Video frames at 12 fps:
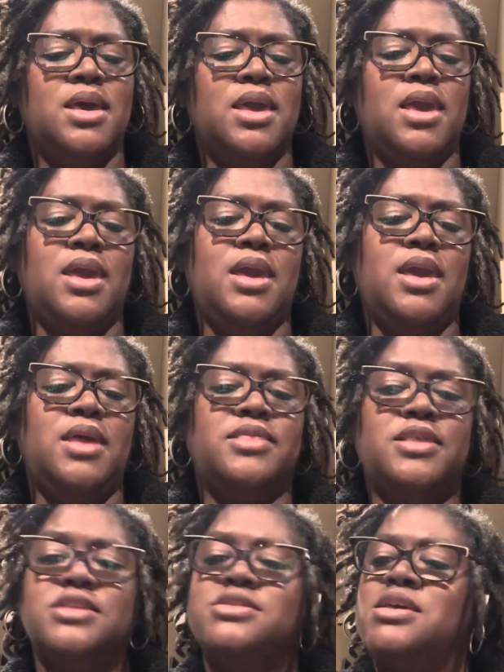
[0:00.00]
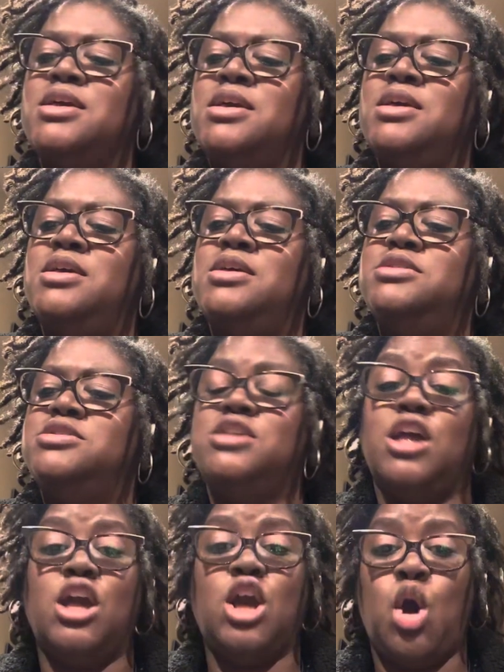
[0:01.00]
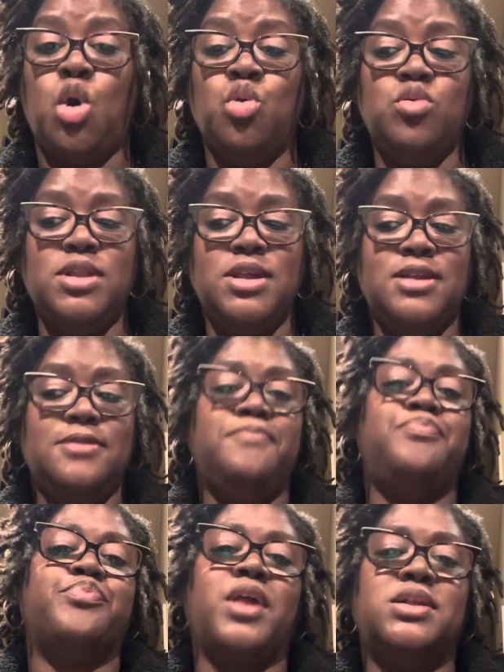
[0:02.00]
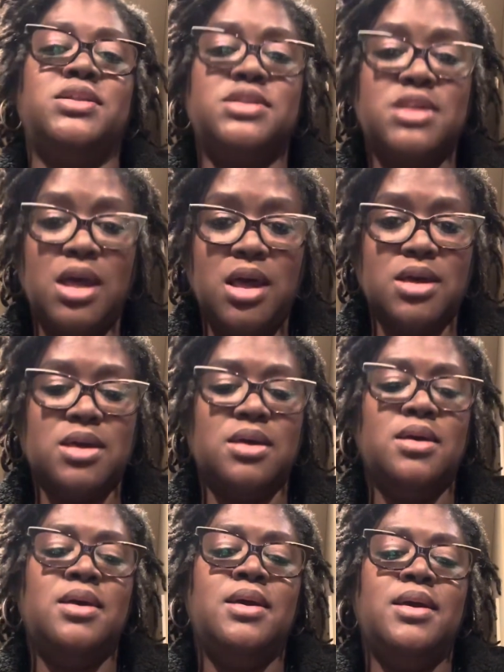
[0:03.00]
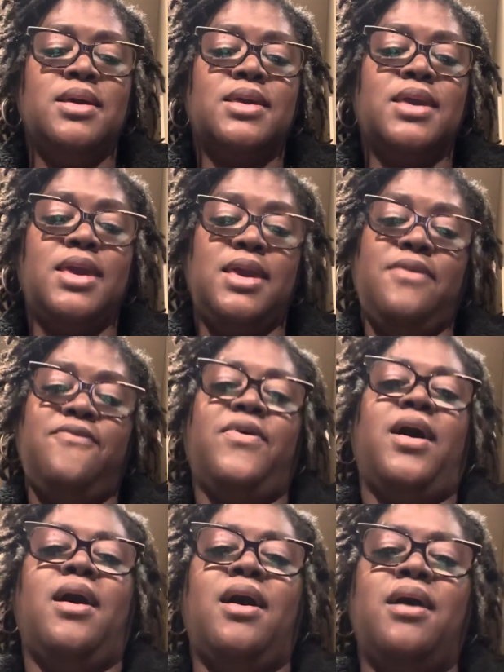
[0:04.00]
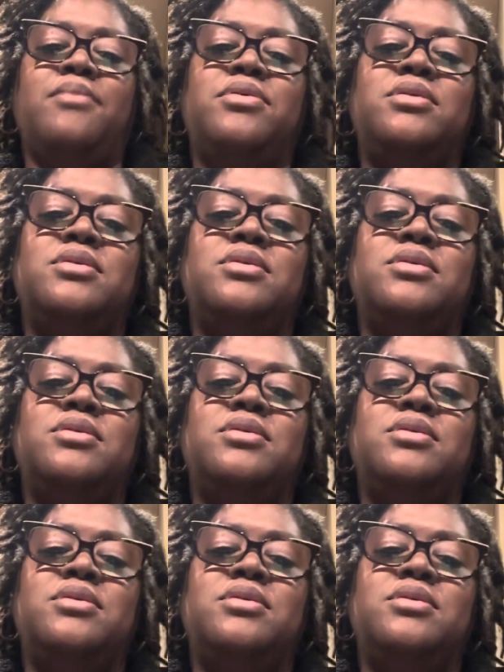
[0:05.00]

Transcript: And this is the Golden Duck key fob.